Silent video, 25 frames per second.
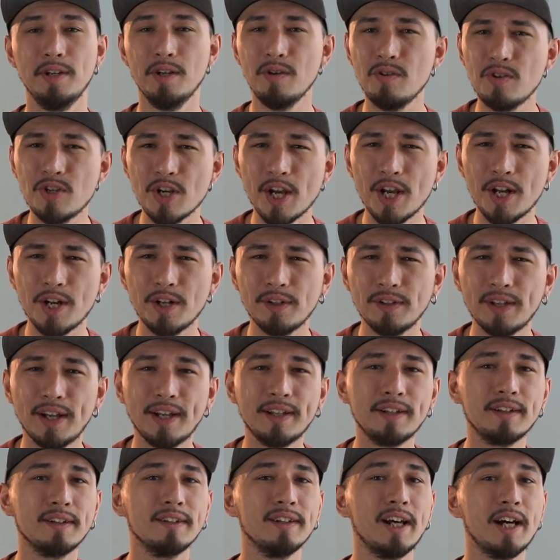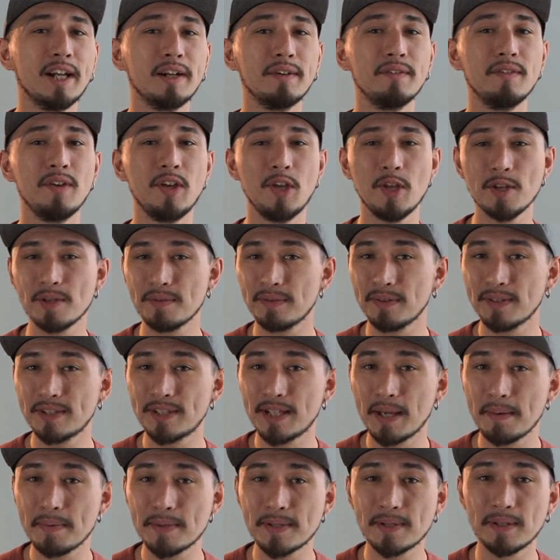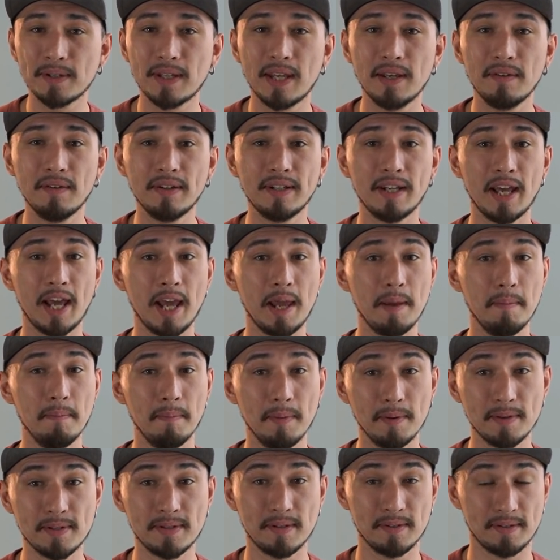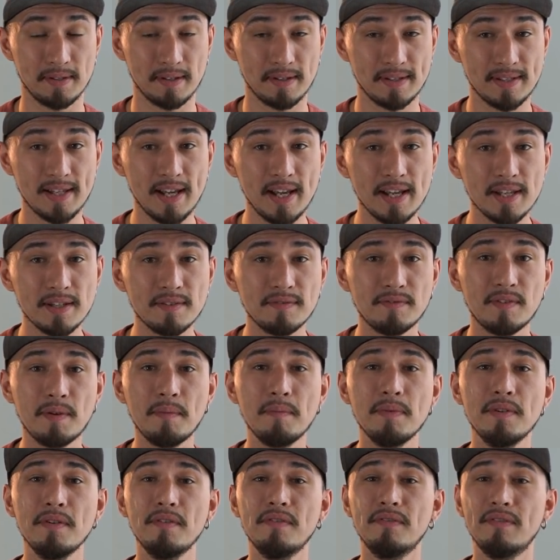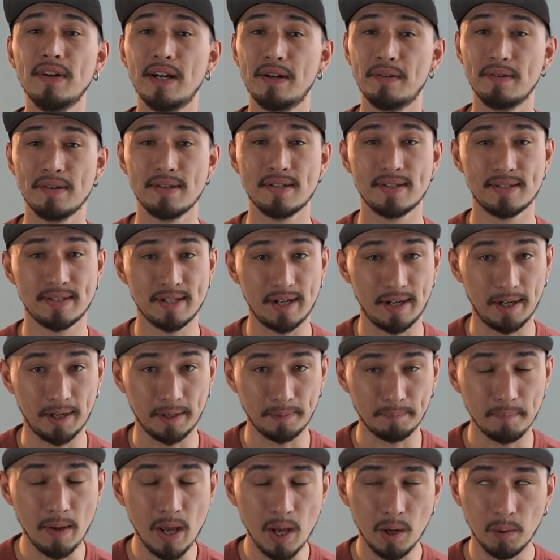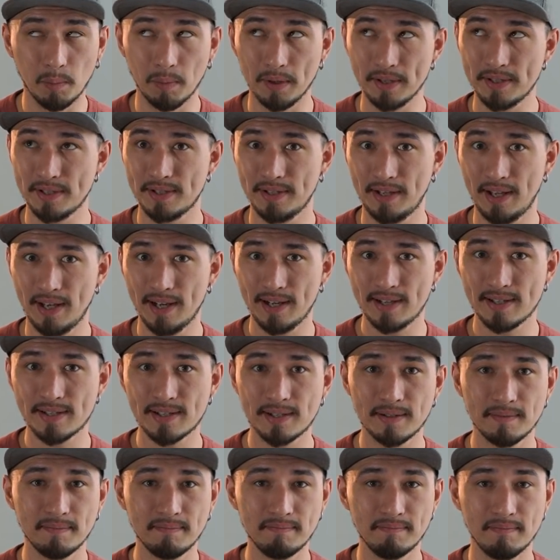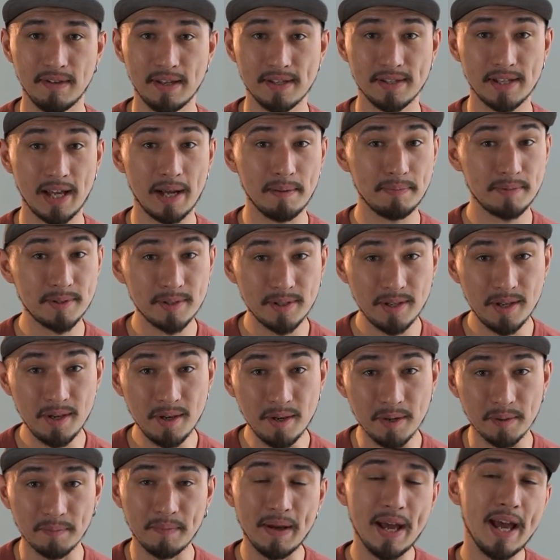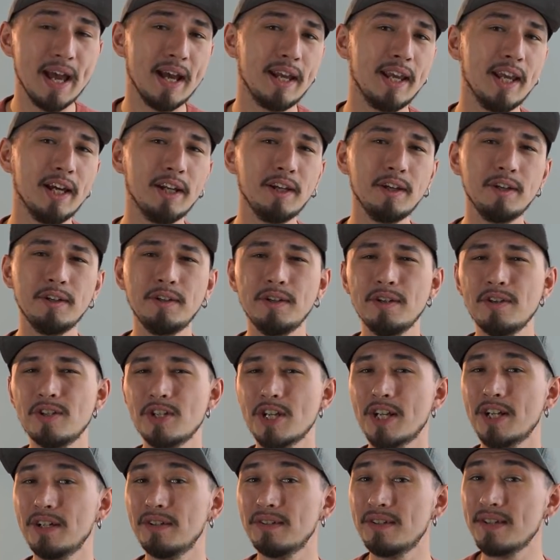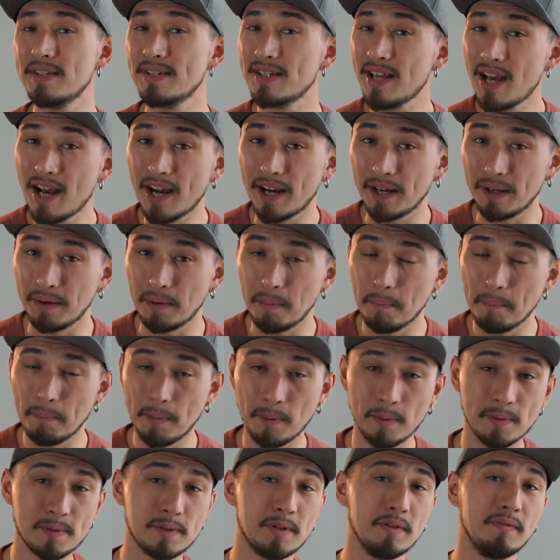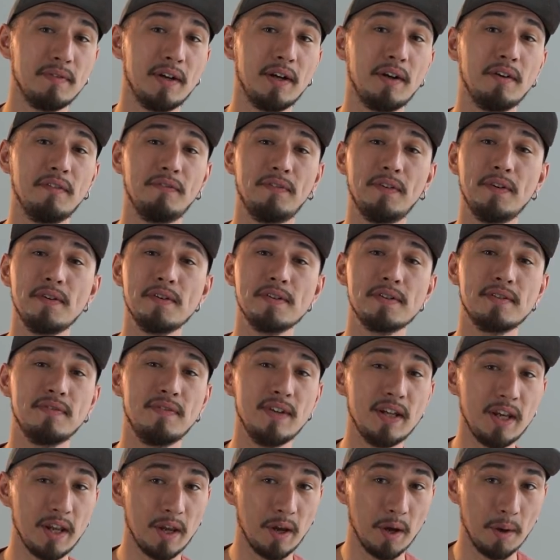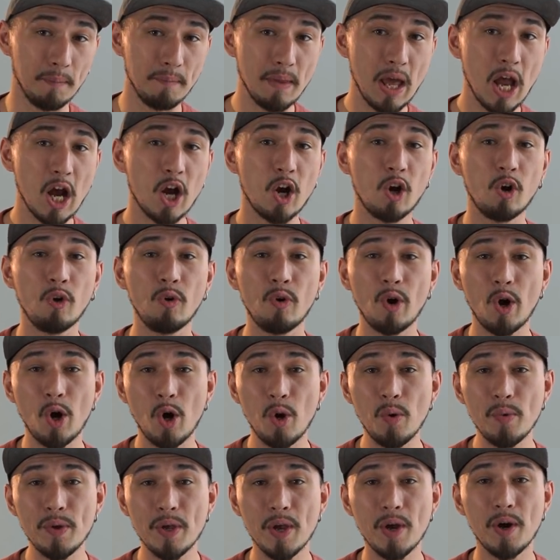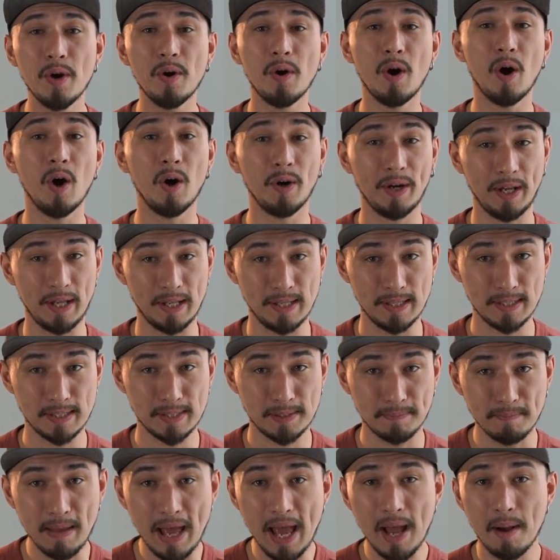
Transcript: new channel and a lot of useful tips to give it a boost to success from the very start. What's next? It's up to you. Get a unique channel design, post your very first video, grow your audience.